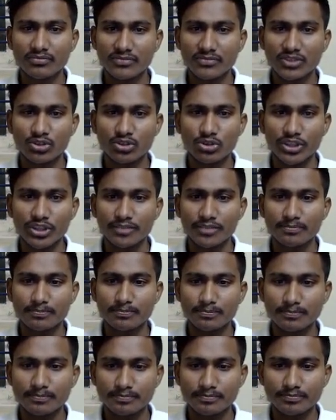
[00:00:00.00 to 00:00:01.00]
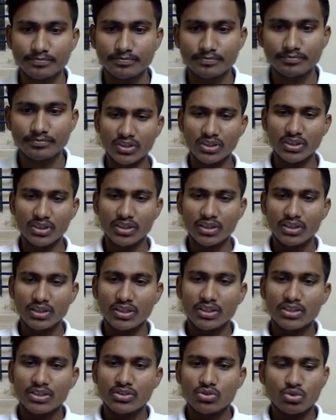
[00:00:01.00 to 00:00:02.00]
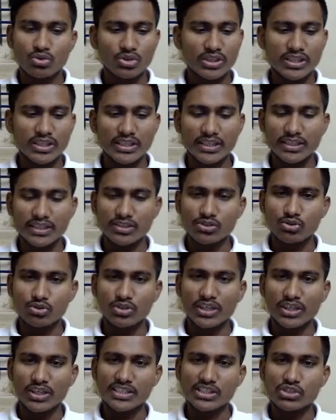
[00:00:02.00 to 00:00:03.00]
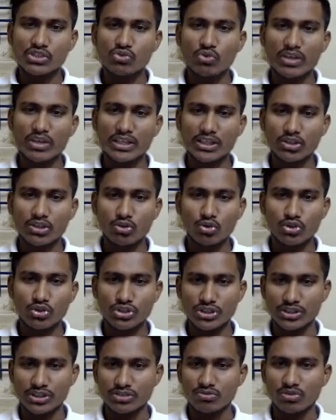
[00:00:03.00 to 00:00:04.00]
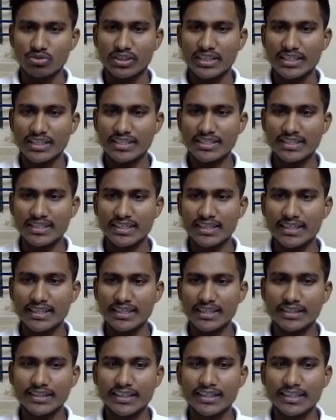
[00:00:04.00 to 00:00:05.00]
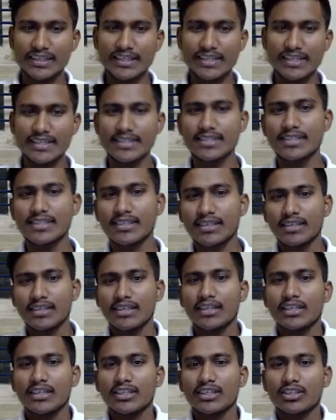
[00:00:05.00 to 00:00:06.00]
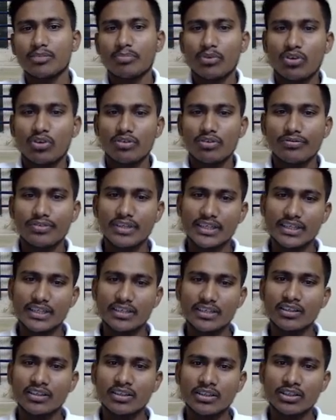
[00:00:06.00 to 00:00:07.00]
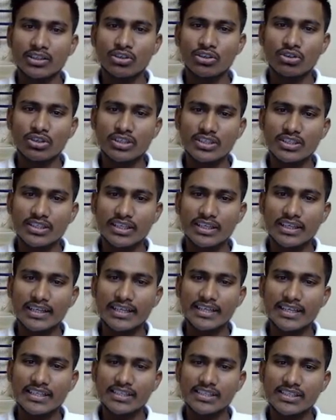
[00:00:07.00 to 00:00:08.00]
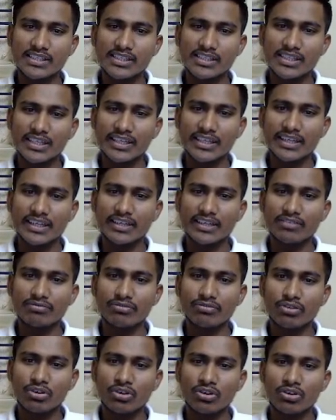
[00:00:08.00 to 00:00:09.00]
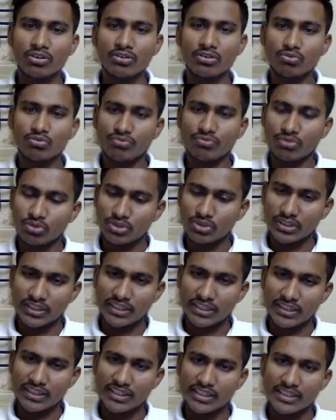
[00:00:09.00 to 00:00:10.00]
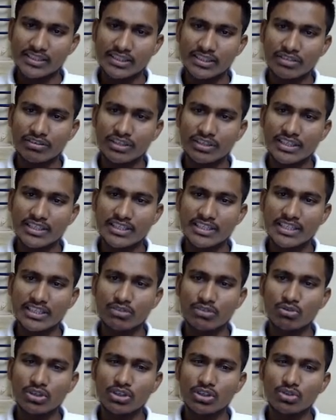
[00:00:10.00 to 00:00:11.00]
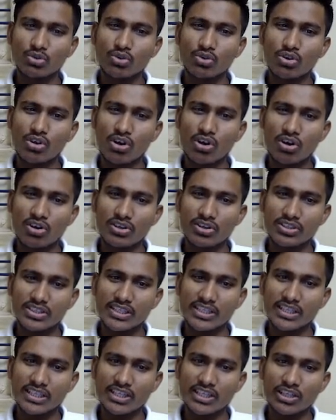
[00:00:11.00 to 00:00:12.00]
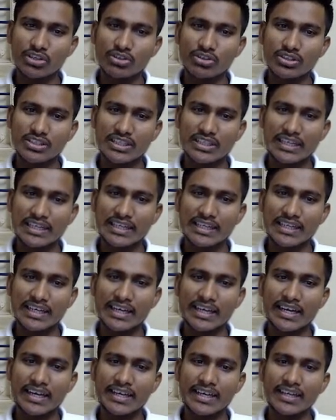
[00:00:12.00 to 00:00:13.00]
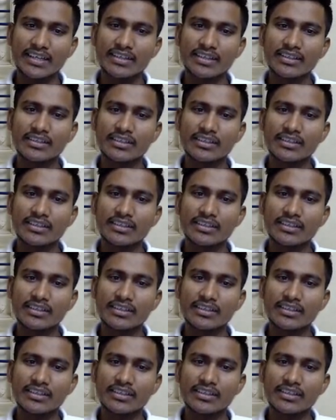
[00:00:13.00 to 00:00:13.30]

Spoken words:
Do it. So here students, 12th question. What is it? That is the profit earned on a selling chair for 1470 is equal to loss incurred on selling at